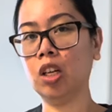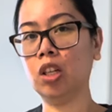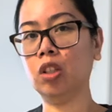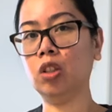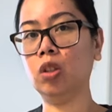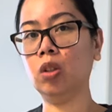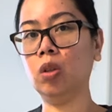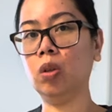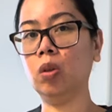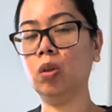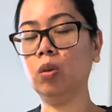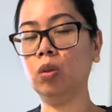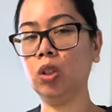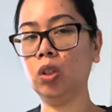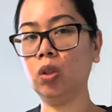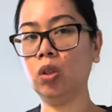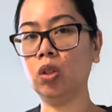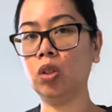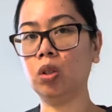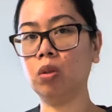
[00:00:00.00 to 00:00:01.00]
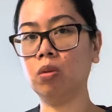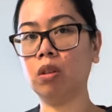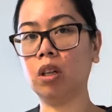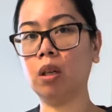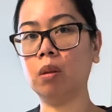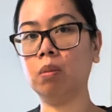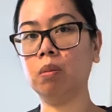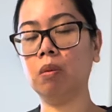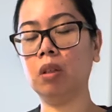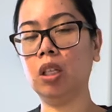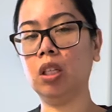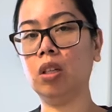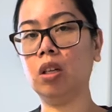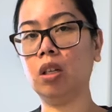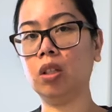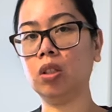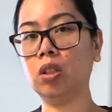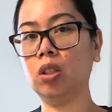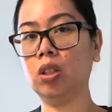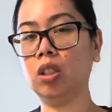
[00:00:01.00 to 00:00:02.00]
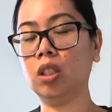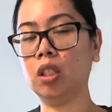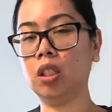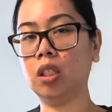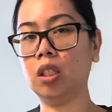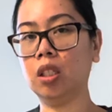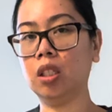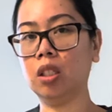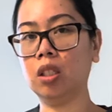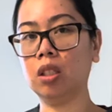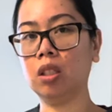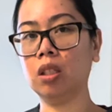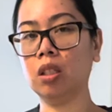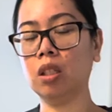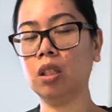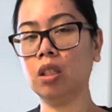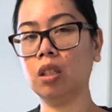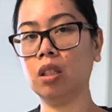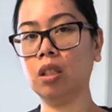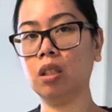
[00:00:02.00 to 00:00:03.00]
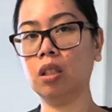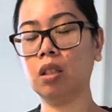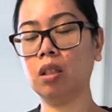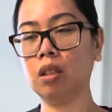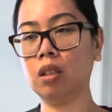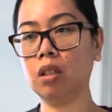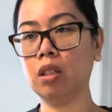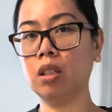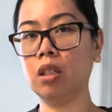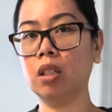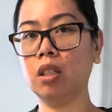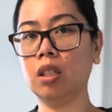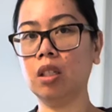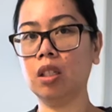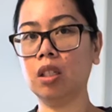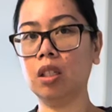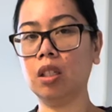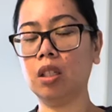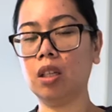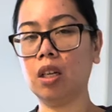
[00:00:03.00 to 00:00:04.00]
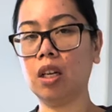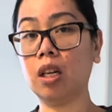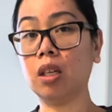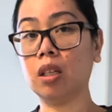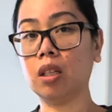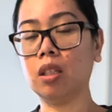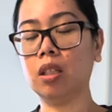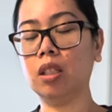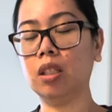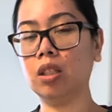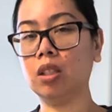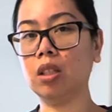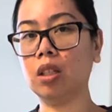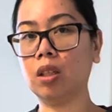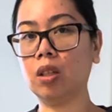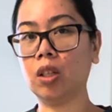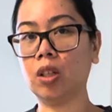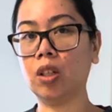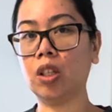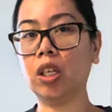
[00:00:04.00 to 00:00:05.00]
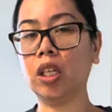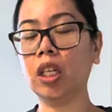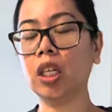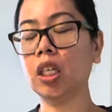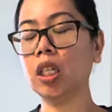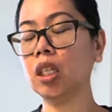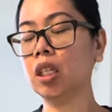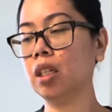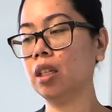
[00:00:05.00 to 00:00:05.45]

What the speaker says: no huge drop in oxygen is occurring.